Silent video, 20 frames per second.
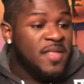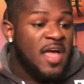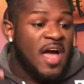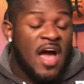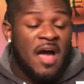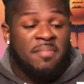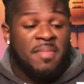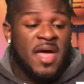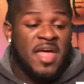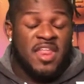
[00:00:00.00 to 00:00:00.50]

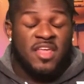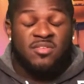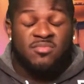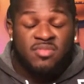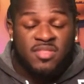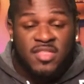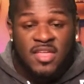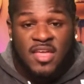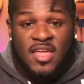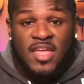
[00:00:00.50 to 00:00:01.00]
I'm not
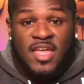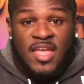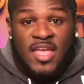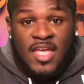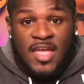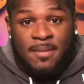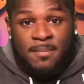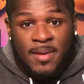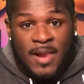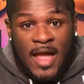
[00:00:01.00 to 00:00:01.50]
interested
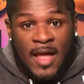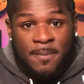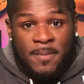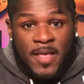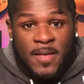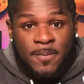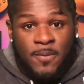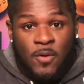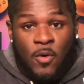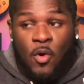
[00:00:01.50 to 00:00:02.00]
in black
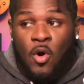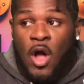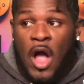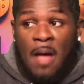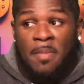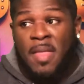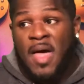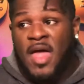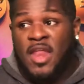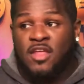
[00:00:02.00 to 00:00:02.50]
people or
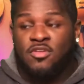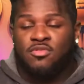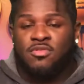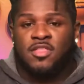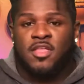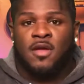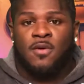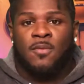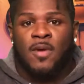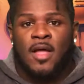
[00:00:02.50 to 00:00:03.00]
I'm not
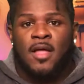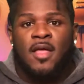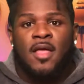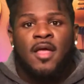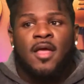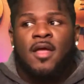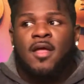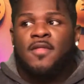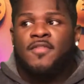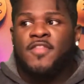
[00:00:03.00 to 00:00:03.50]
interested in white,
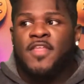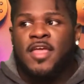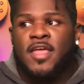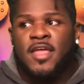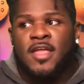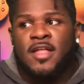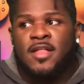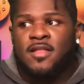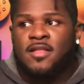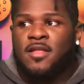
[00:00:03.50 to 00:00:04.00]

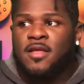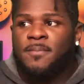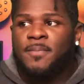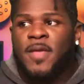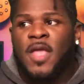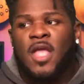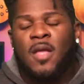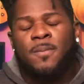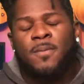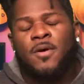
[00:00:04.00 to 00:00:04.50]
then
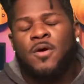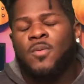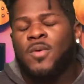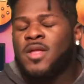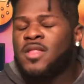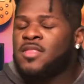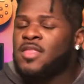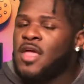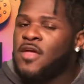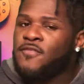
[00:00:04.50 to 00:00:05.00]
people
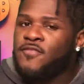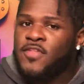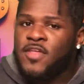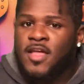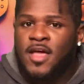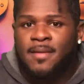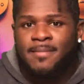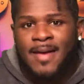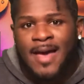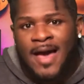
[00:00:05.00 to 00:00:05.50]
would definitely
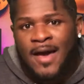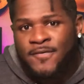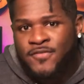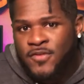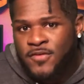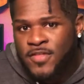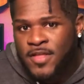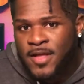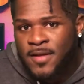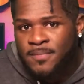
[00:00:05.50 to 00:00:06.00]
come
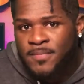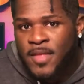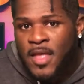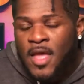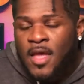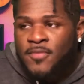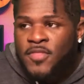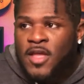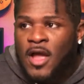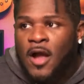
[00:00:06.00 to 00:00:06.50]
after them.
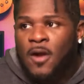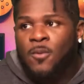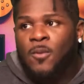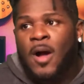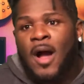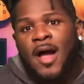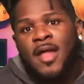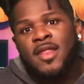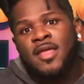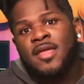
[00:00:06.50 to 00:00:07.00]
The
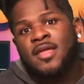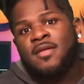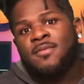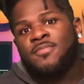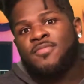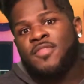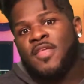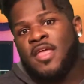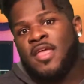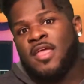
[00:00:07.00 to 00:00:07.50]
ironic
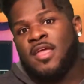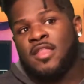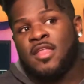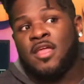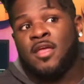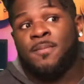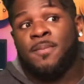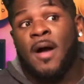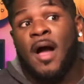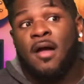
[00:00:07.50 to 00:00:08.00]
thing and the
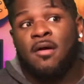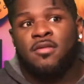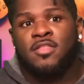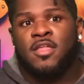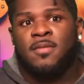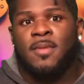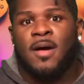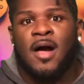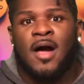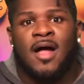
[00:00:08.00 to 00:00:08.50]

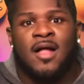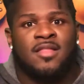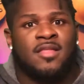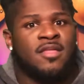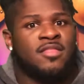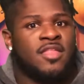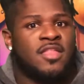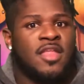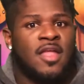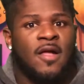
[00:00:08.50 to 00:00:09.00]
hypocrisy behind it
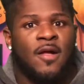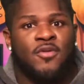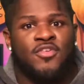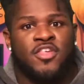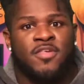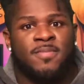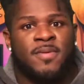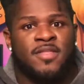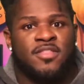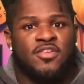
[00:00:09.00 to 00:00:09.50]
is that the
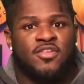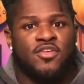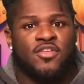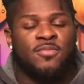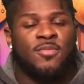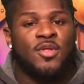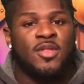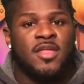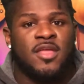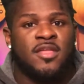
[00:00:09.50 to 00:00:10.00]
LGBTQ
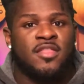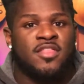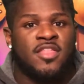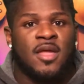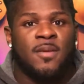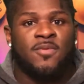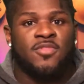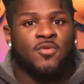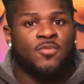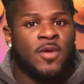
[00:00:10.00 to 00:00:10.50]
community is
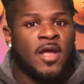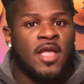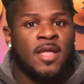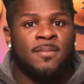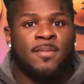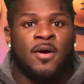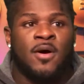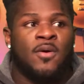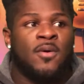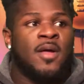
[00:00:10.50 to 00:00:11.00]
there with the
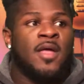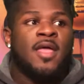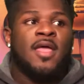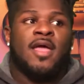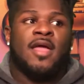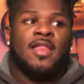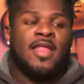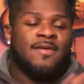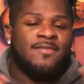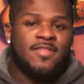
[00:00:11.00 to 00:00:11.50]
rainbow
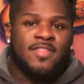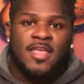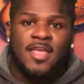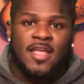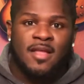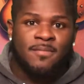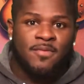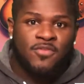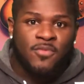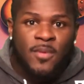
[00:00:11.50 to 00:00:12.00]
and
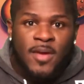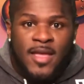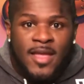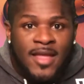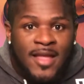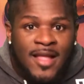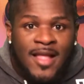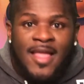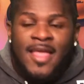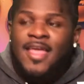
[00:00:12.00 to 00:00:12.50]
everything in
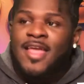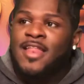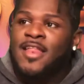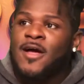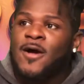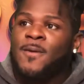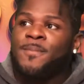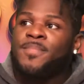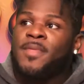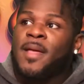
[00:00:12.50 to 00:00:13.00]
between,
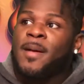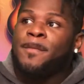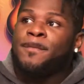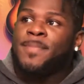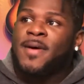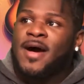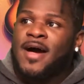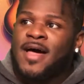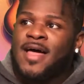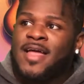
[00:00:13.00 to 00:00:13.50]

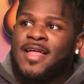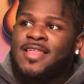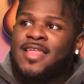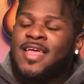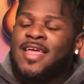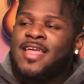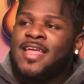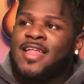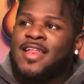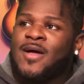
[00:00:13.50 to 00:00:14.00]
but,
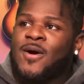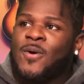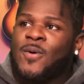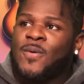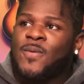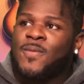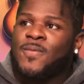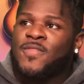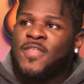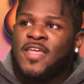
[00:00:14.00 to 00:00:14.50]

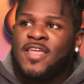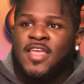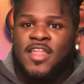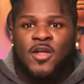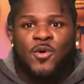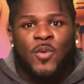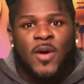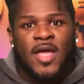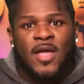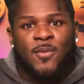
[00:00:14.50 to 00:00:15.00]
they get
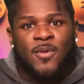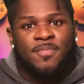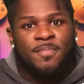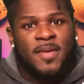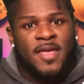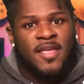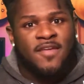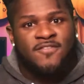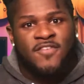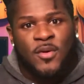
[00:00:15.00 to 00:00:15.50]
away with
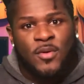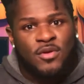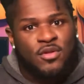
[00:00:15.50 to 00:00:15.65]
being very